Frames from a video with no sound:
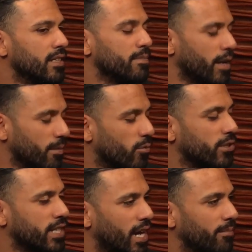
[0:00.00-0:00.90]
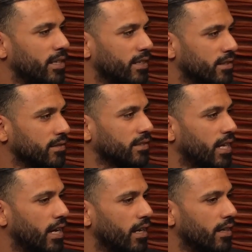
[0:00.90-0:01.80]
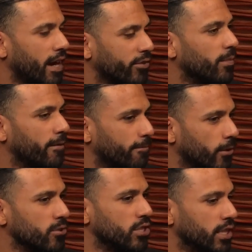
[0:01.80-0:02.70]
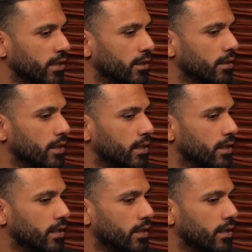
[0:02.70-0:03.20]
Spending more time here, after my first year,